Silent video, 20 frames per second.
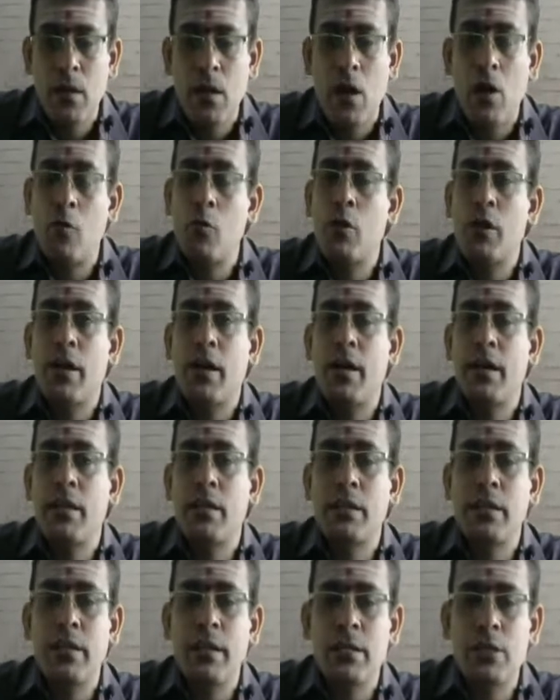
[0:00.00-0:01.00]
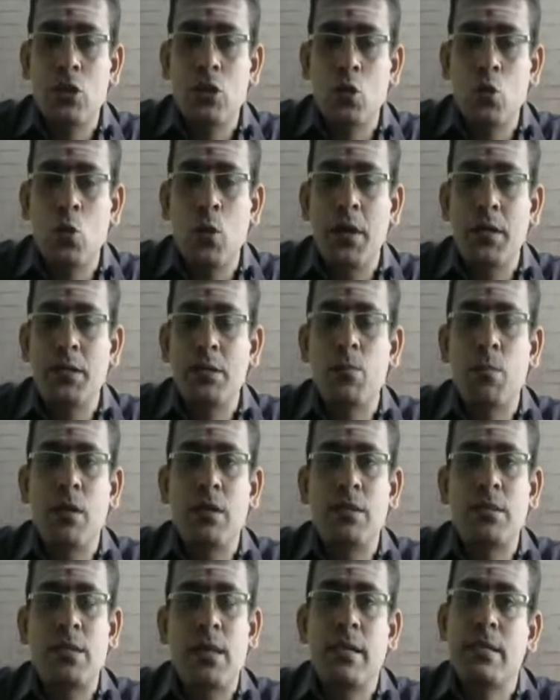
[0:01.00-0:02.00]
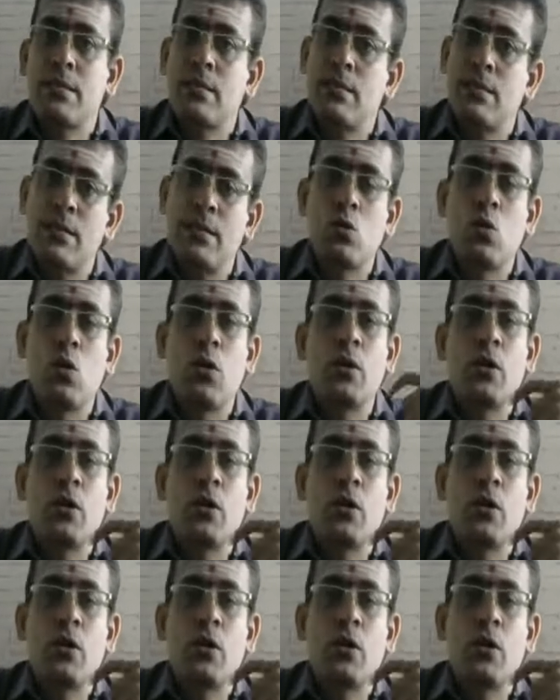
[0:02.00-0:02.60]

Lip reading: How you are getting 3x? 2x plus x is going